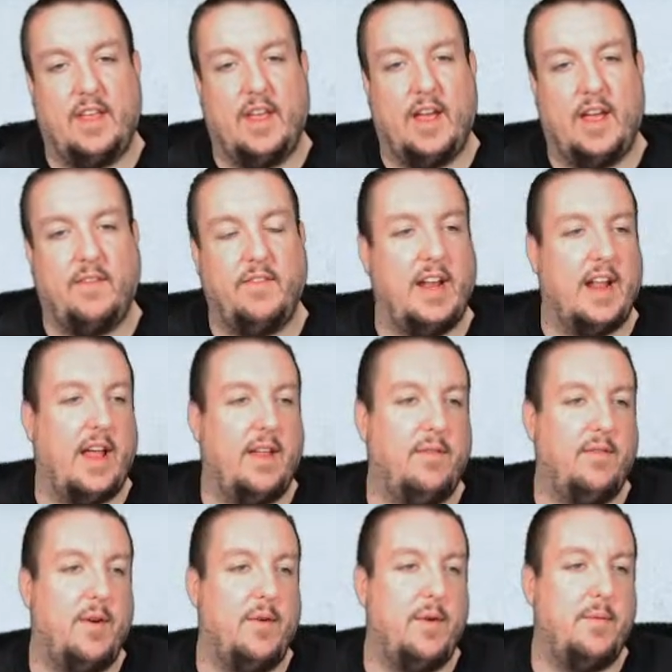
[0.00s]
I mean, I,
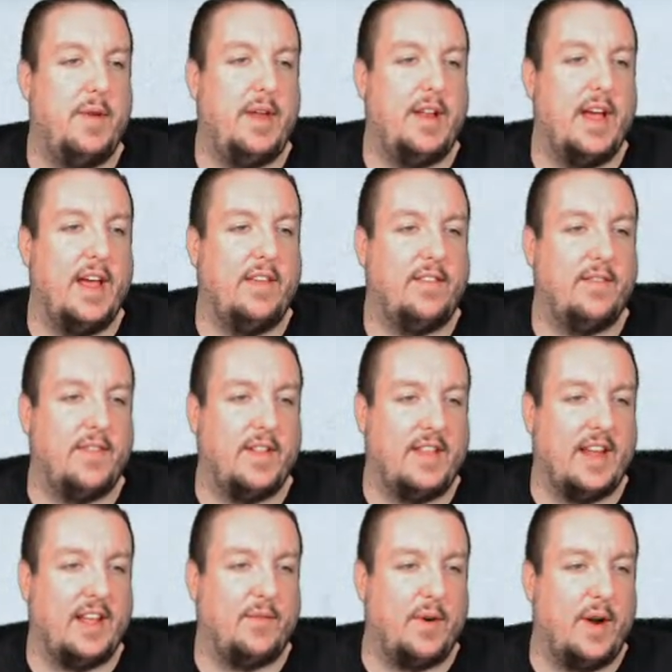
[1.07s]
it would be nice if the
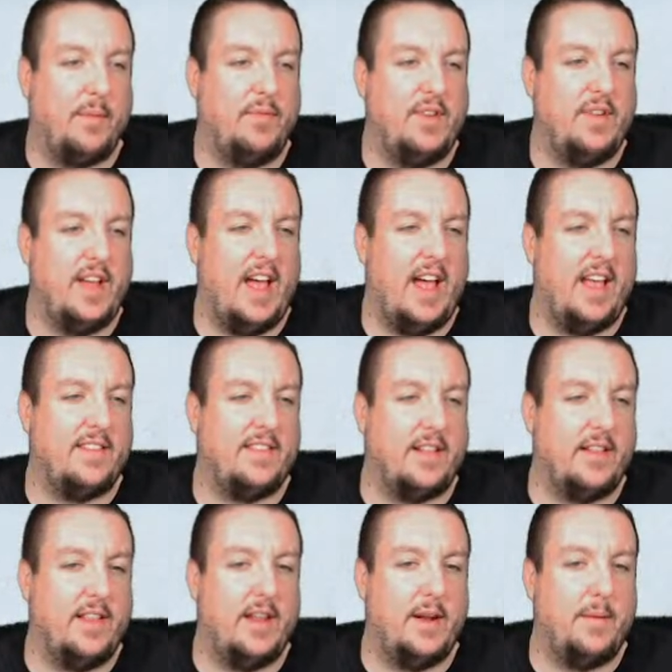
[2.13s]
tickets were up just a
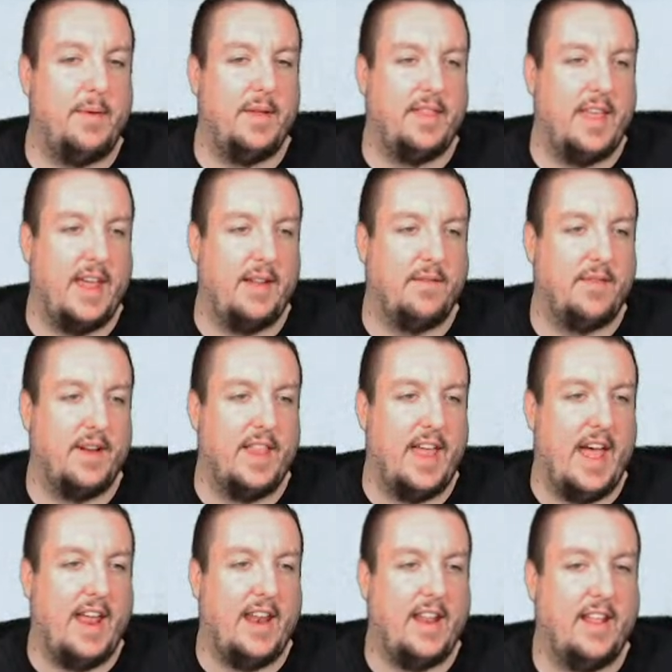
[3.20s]
little bit then for
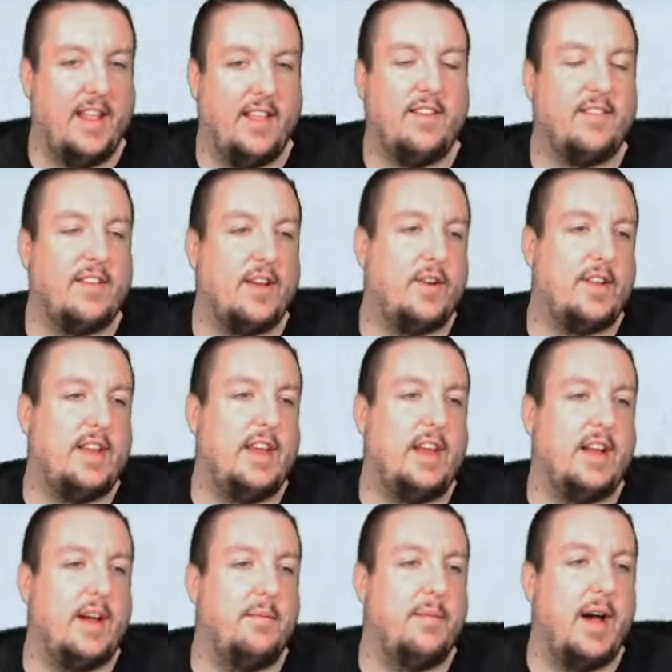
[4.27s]
that. And it's just a critique
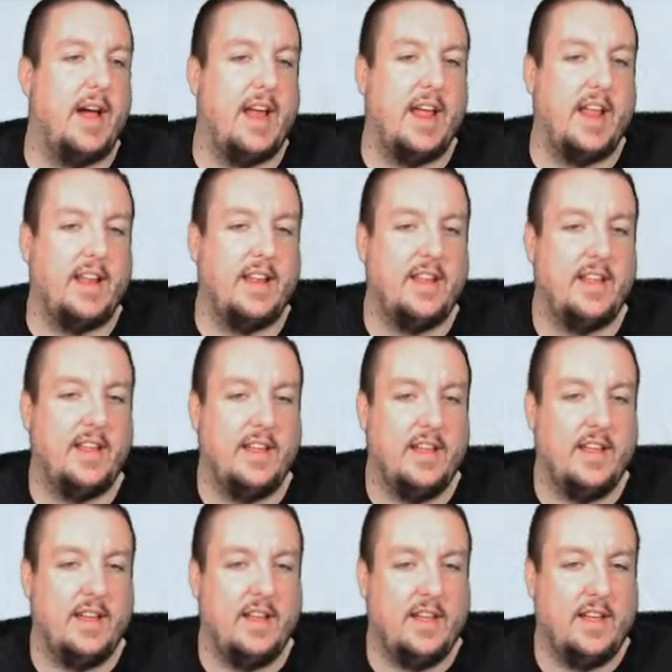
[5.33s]
on my end.
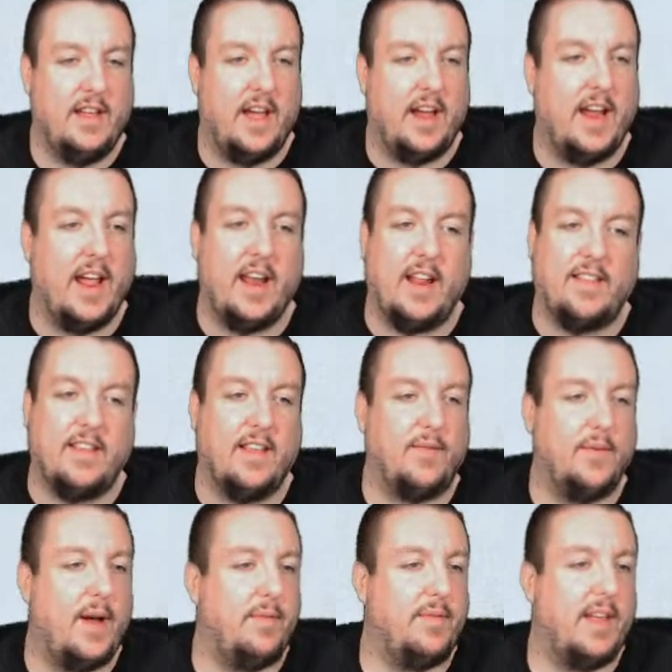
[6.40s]
Again, it's his
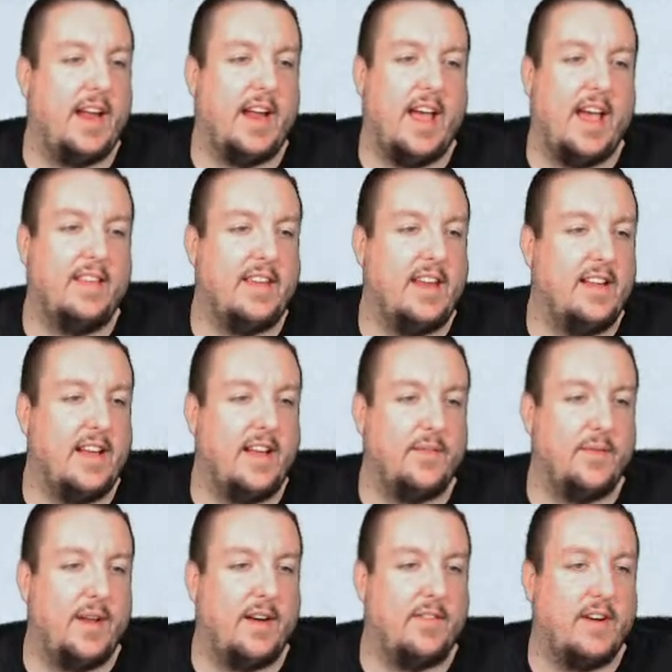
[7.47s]
website, guys. He does
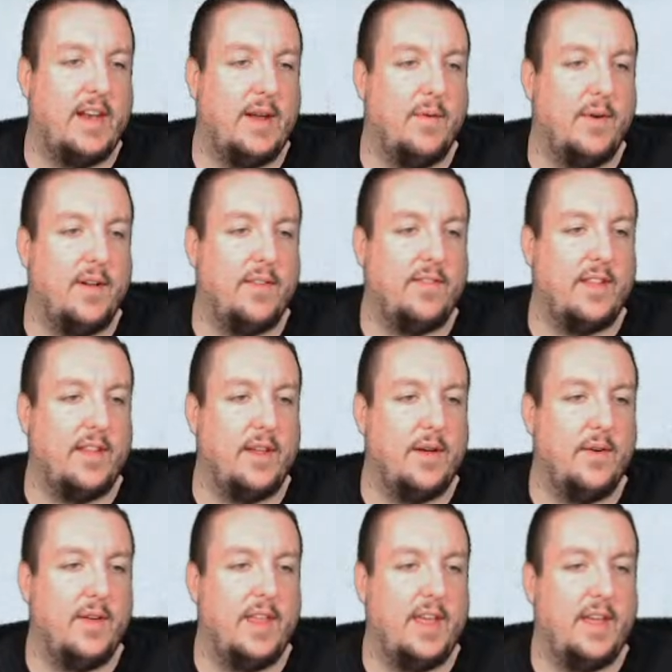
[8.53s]
whatever he wants to do
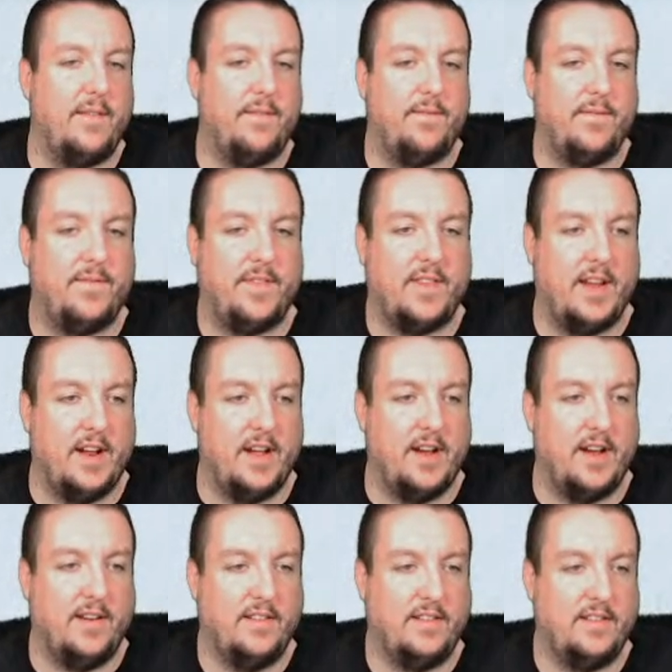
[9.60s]
with it, you know.